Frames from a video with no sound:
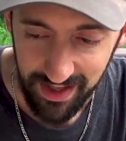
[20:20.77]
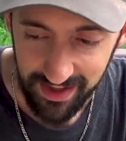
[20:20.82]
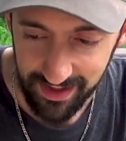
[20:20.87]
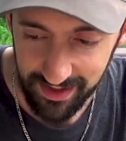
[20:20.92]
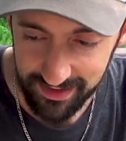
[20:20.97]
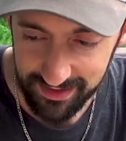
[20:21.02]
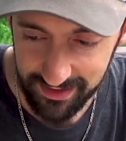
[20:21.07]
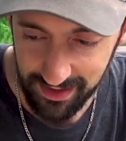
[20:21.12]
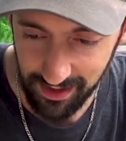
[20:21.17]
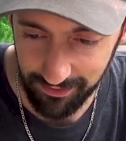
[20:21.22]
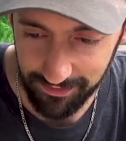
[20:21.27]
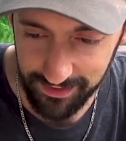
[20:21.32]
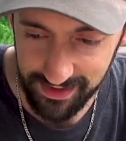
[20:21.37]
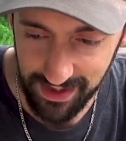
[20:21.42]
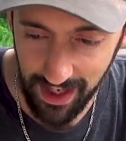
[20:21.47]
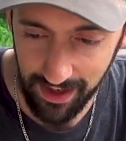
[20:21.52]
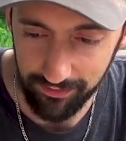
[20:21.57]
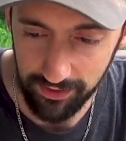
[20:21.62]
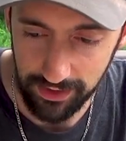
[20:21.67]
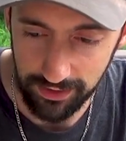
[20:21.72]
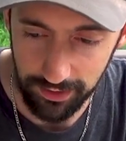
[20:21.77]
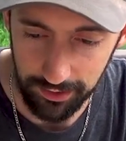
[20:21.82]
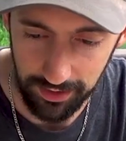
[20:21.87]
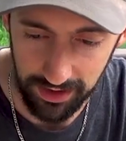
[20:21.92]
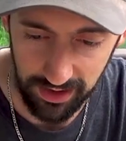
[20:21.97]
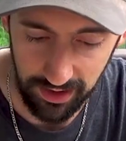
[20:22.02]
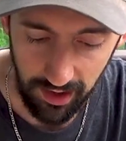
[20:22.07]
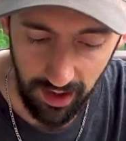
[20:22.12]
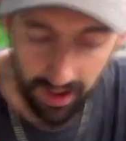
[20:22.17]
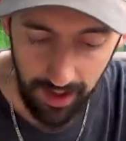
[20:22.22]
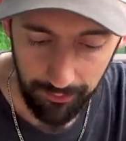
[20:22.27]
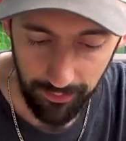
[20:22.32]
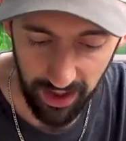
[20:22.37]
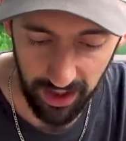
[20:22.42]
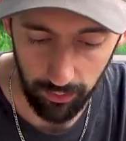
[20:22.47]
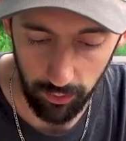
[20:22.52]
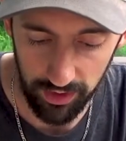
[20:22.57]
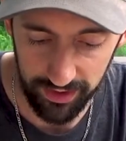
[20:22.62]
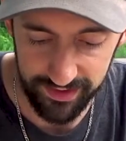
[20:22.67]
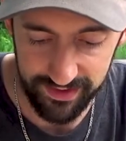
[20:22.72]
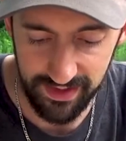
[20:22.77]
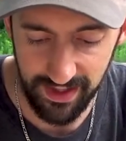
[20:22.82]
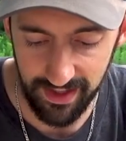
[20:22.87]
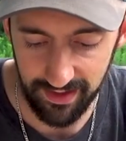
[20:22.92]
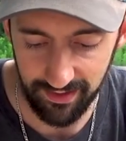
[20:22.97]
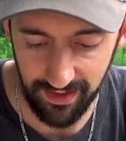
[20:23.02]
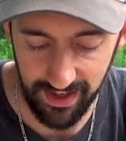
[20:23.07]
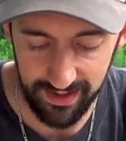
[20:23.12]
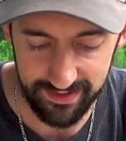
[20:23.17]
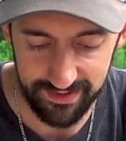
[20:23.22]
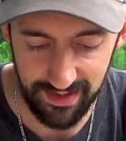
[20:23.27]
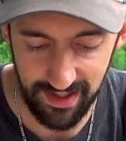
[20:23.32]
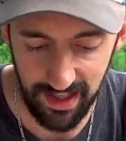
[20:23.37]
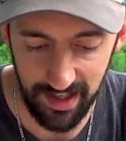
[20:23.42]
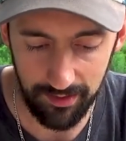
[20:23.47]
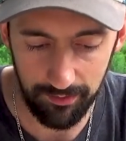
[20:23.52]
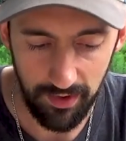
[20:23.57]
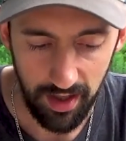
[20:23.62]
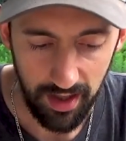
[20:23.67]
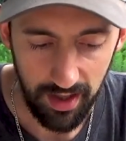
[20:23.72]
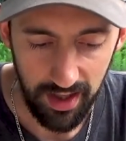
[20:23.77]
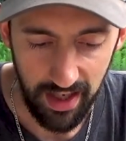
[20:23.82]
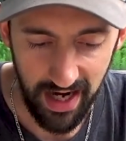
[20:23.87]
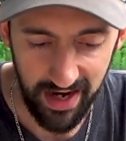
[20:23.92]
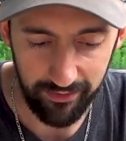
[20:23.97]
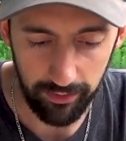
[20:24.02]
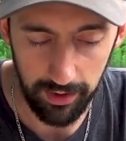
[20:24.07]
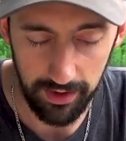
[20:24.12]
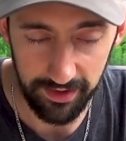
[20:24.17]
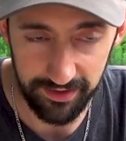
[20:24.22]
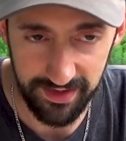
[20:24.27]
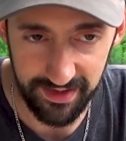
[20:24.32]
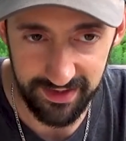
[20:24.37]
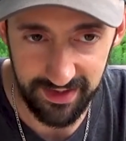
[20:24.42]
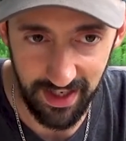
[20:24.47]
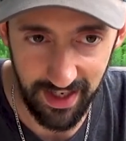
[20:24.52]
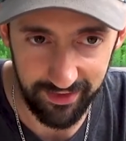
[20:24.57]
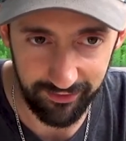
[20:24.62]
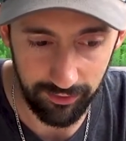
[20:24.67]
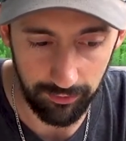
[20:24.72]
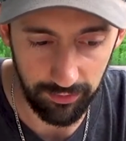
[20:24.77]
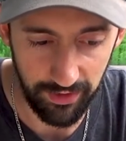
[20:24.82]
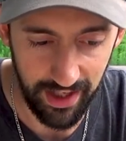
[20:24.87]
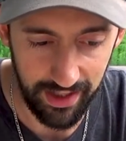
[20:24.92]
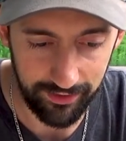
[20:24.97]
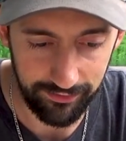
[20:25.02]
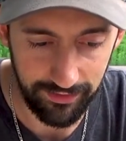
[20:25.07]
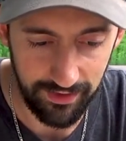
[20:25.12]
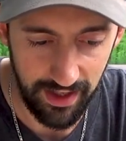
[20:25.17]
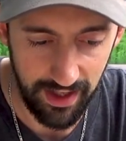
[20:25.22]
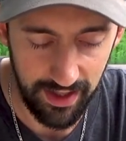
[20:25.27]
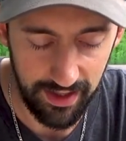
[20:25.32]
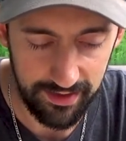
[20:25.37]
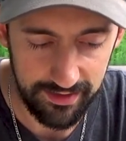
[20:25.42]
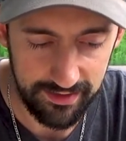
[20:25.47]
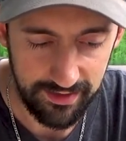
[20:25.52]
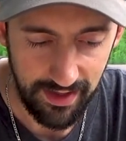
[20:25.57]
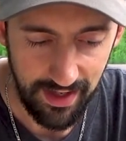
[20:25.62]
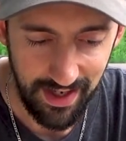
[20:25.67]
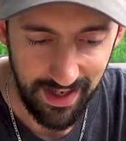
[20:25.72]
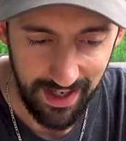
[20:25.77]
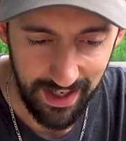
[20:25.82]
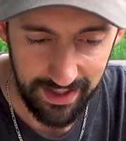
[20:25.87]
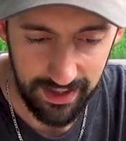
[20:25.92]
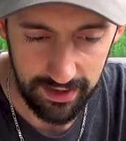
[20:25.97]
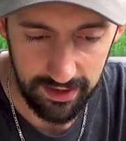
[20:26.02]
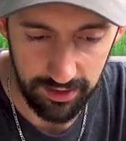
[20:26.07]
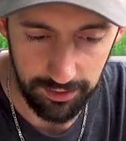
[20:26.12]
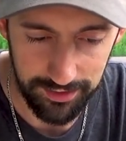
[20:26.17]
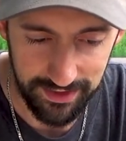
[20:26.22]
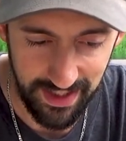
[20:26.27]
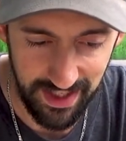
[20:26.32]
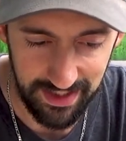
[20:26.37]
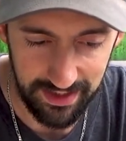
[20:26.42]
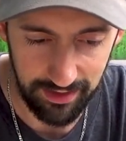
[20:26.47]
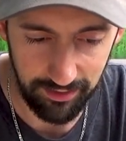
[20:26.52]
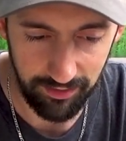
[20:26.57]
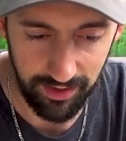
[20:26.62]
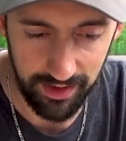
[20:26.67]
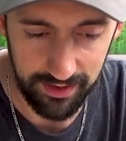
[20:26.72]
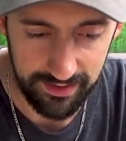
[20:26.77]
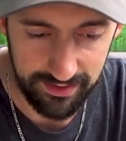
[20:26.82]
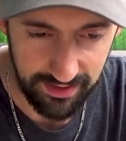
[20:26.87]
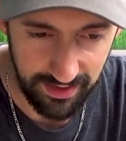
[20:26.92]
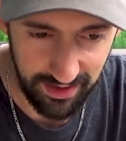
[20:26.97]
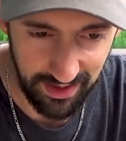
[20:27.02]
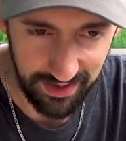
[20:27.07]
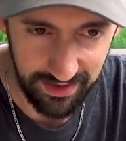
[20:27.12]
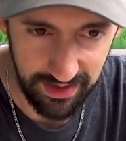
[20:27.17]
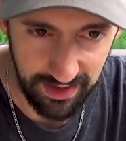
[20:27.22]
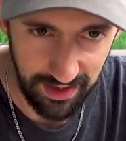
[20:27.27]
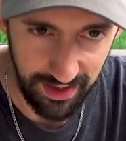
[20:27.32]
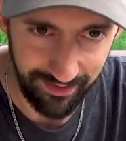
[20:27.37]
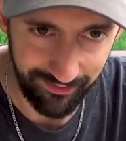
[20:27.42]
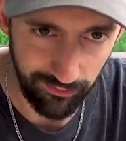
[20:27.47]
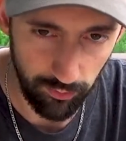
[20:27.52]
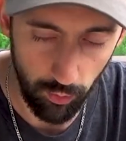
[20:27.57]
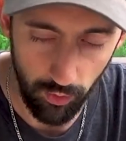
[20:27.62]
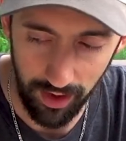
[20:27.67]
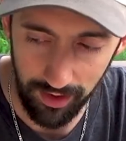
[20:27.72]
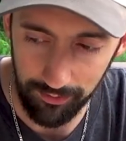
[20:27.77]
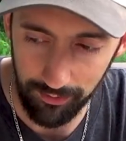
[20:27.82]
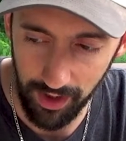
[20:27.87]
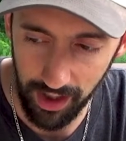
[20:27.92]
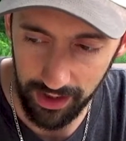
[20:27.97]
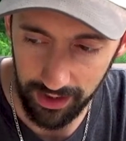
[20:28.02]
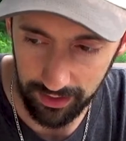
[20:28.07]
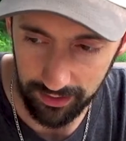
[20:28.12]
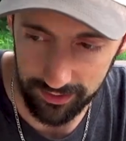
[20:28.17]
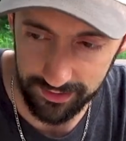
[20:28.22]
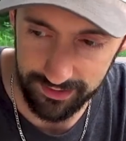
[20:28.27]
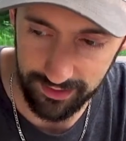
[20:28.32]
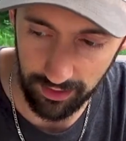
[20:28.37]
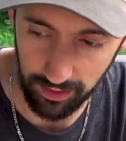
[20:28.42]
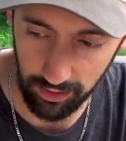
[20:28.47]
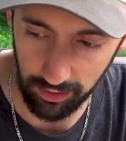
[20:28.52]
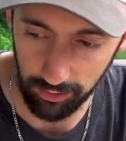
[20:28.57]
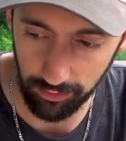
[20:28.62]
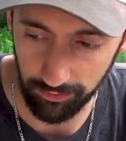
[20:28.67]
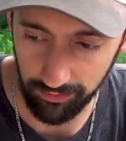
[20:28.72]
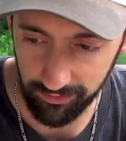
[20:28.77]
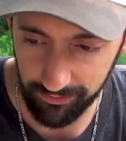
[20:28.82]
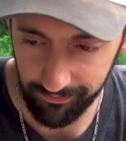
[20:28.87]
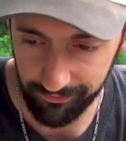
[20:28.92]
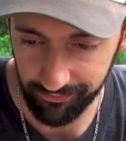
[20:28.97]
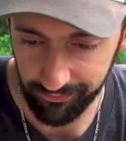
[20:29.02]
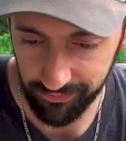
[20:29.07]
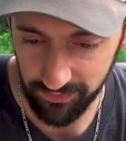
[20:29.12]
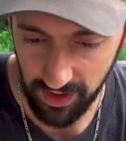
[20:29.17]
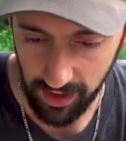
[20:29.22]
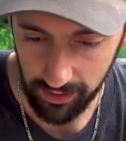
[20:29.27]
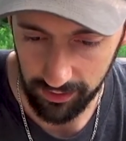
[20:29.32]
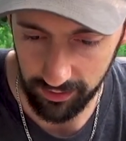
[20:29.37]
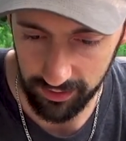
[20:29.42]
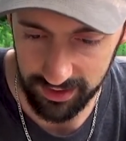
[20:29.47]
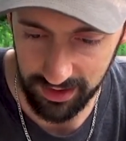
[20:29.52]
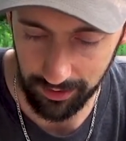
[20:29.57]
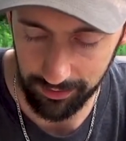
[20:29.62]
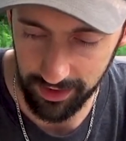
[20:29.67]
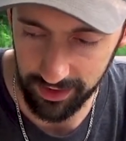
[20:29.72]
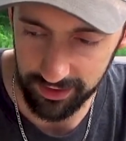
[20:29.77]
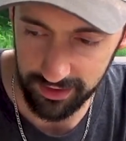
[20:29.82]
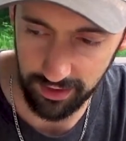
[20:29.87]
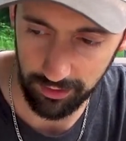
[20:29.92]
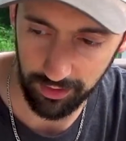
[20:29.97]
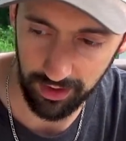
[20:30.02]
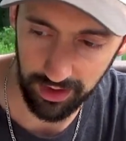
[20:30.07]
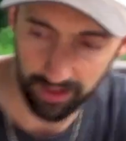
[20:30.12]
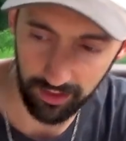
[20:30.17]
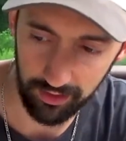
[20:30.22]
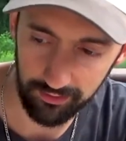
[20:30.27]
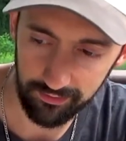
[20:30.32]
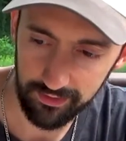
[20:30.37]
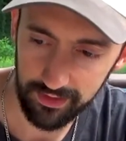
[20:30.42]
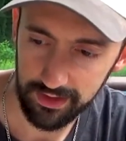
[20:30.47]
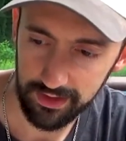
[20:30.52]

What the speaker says: This stuff is heavy duty, but I will say last time everybody else was dying from black flies, I didn't use any of this and I didn't have one bite, so there's something to it here.